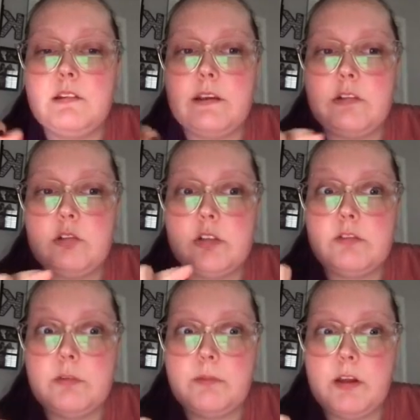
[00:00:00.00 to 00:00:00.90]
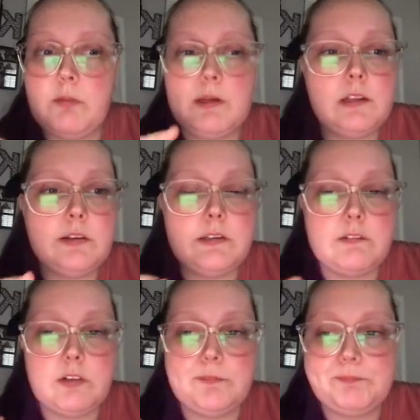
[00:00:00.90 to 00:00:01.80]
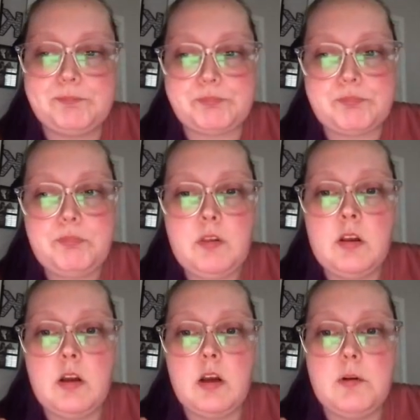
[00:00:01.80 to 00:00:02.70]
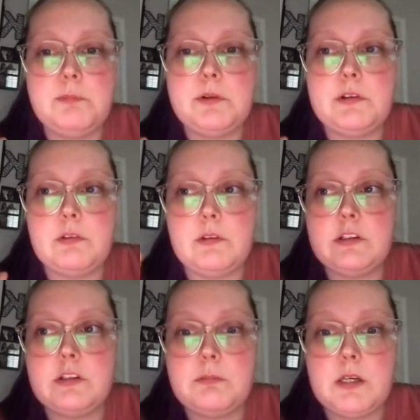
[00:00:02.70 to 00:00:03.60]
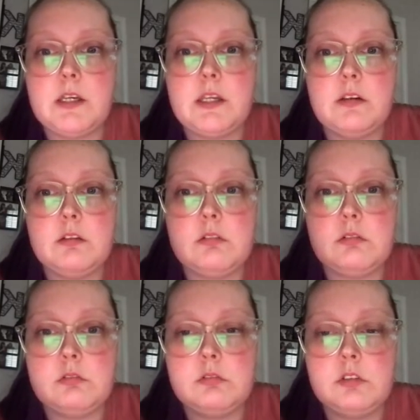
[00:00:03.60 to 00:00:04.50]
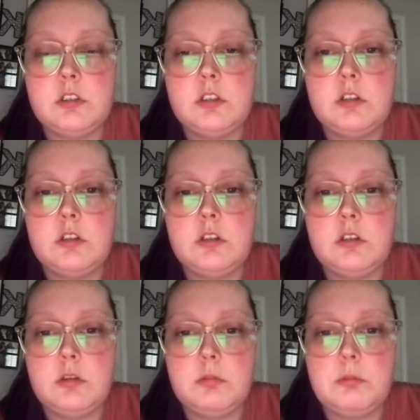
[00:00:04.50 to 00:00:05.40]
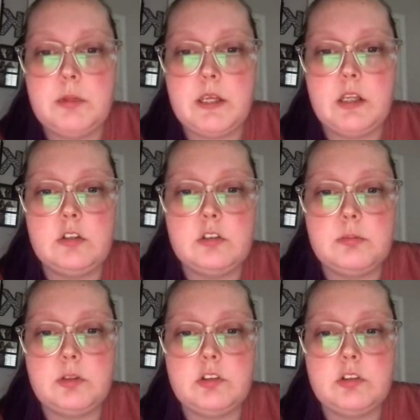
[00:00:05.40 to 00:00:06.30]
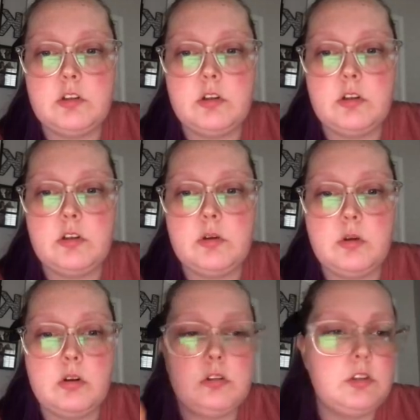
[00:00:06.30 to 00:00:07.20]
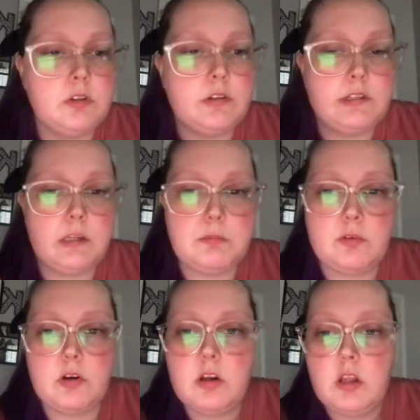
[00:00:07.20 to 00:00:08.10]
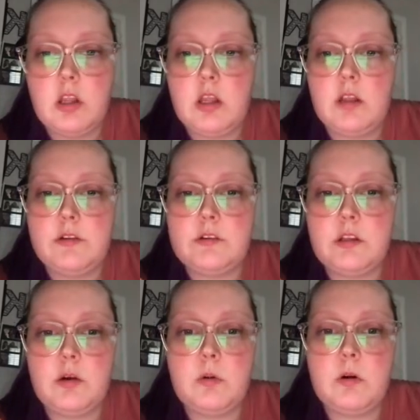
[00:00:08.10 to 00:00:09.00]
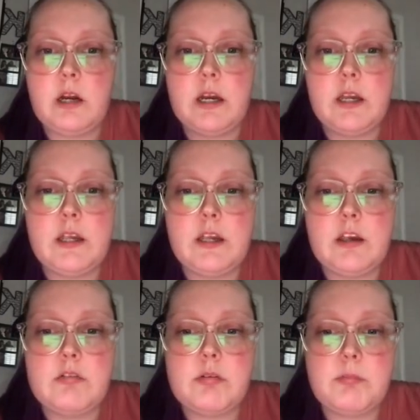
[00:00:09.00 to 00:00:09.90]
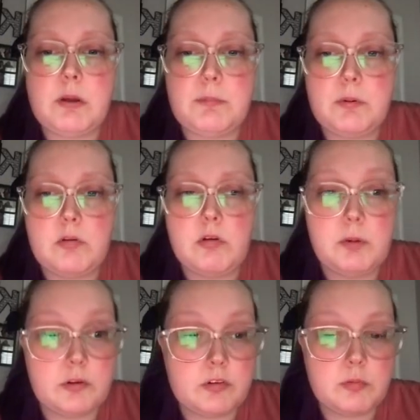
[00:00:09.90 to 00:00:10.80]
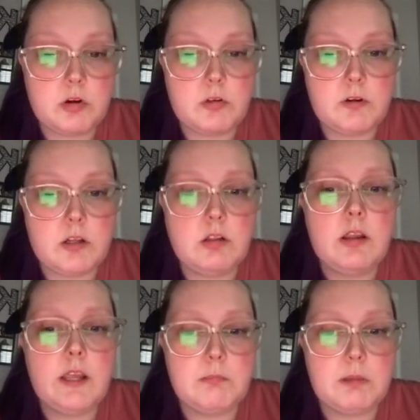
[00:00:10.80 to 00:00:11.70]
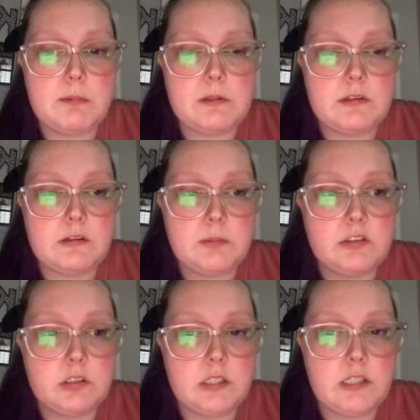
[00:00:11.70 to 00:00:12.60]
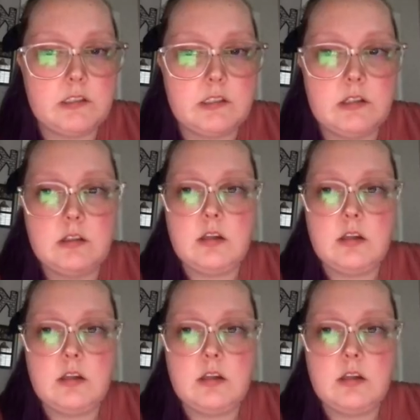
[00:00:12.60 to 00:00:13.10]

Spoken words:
schedule it from there, but it looks different. So this is my page. I'm pretty sure you've all seen it before. So I have my personal profile and my business page connected,